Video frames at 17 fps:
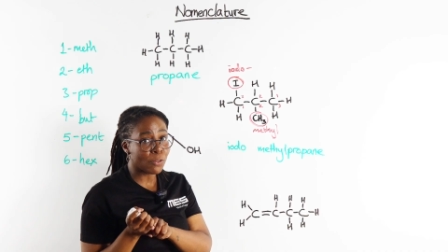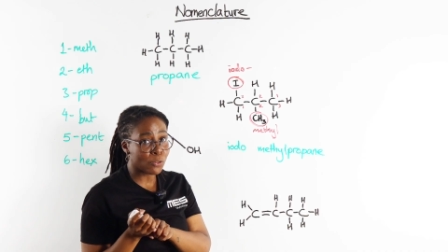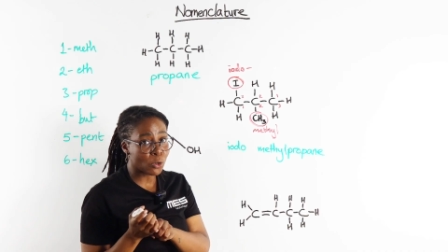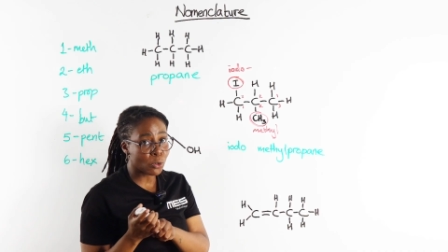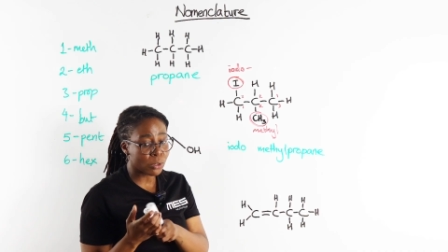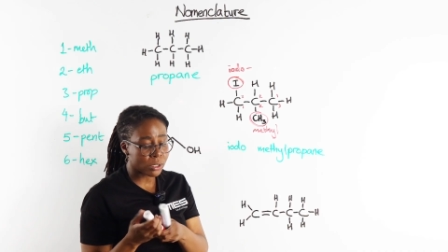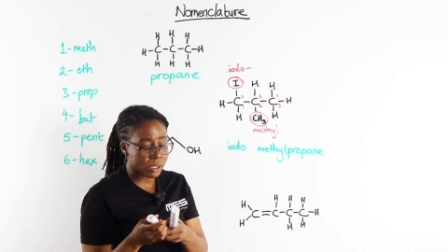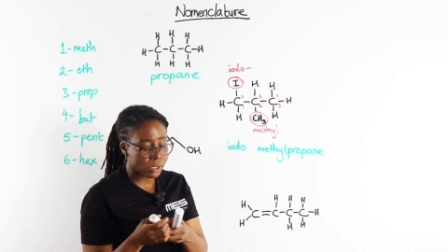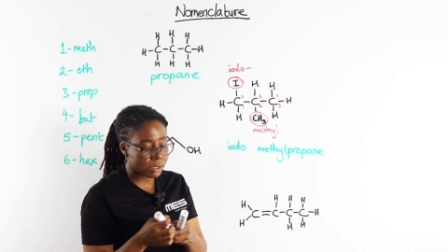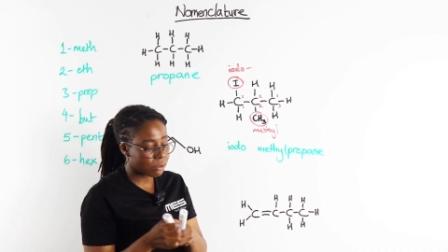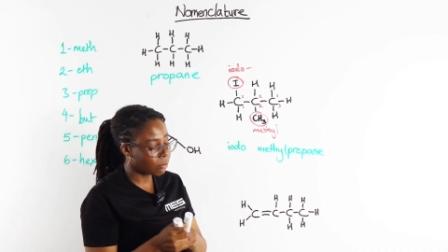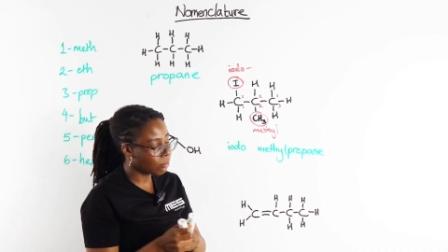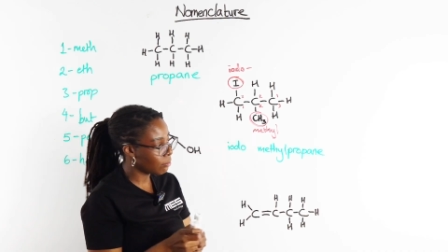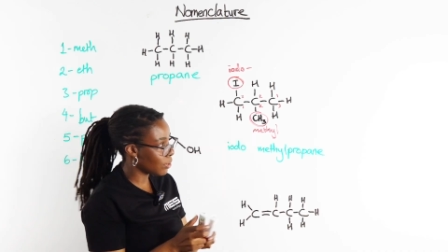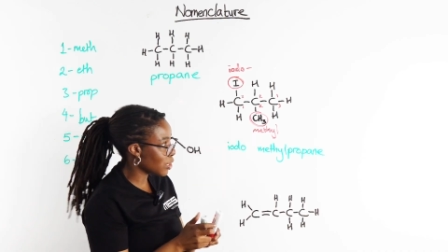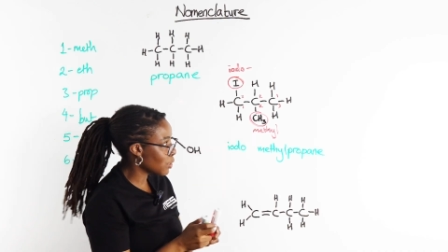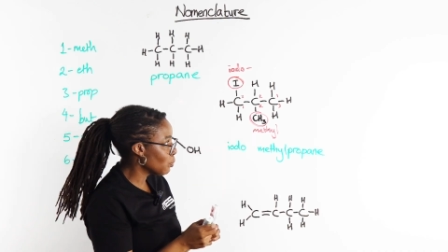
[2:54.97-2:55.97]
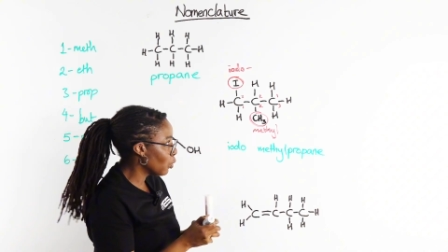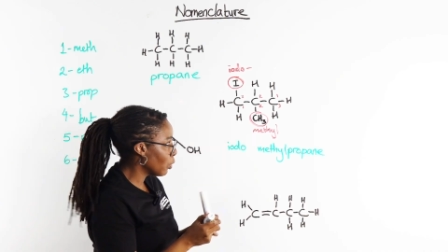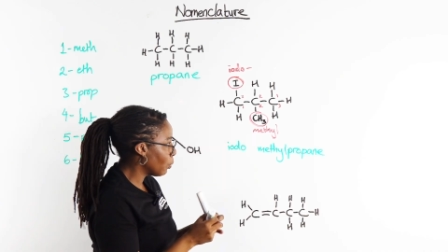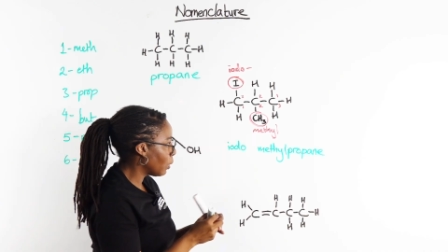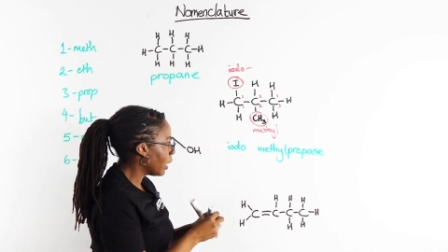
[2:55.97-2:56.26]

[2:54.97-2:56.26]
Of course, the smaller